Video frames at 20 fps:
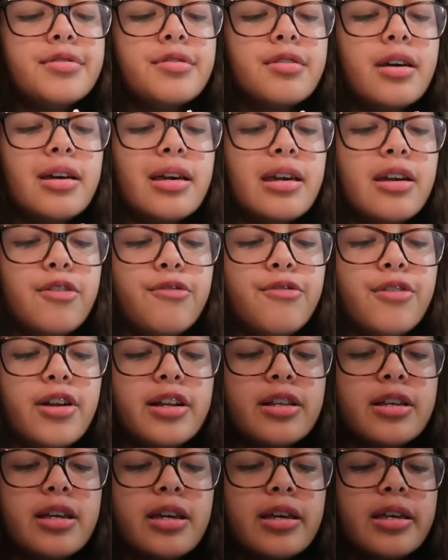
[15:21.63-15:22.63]
The air
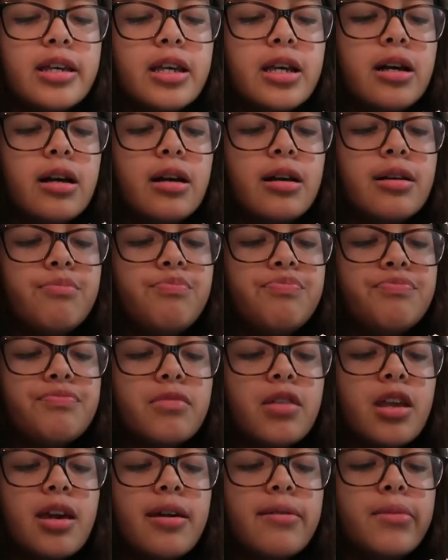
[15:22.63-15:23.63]
fried cake
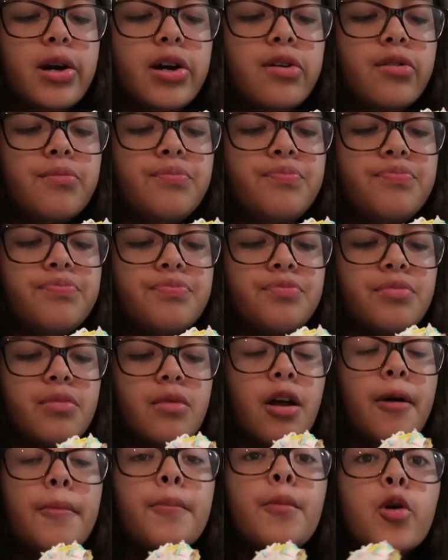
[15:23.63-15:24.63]
came out
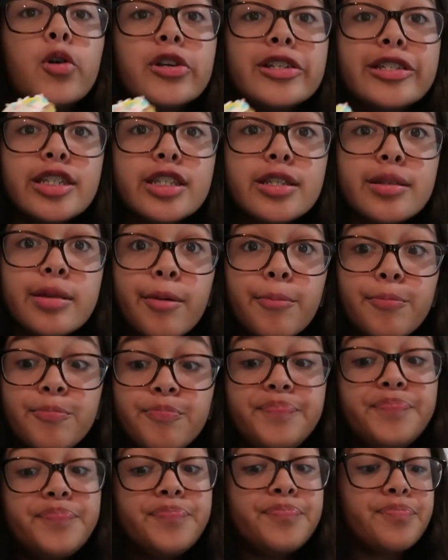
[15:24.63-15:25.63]
moist,
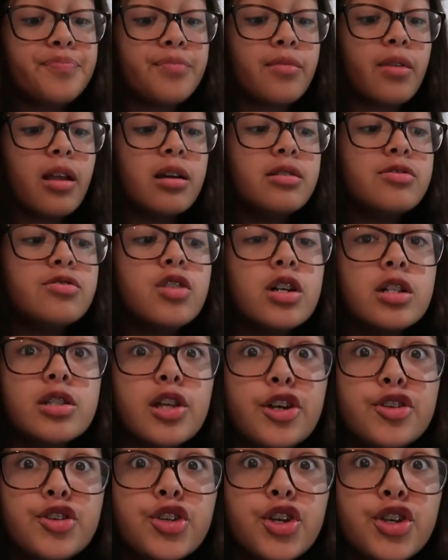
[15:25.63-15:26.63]

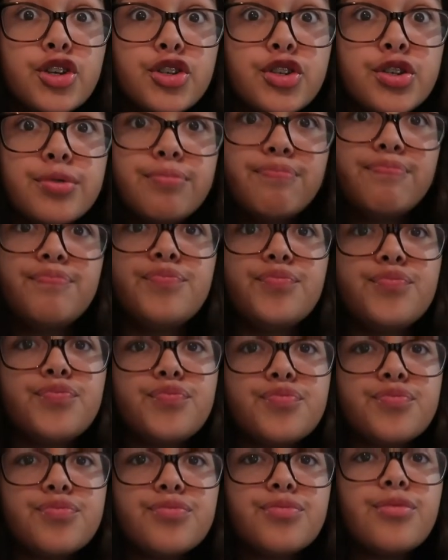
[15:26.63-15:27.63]
delicious,
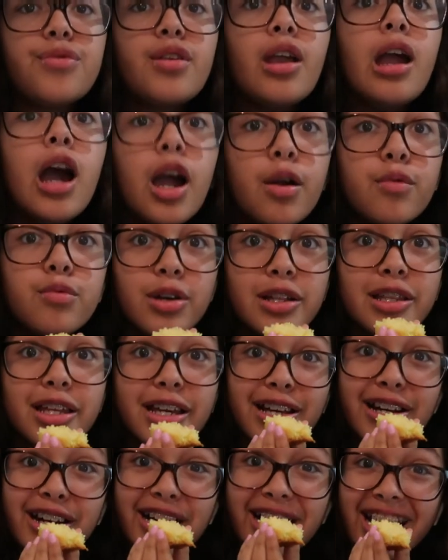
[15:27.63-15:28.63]
and really
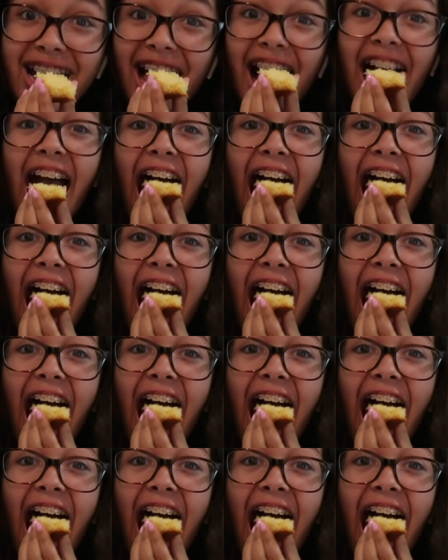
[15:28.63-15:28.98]
good.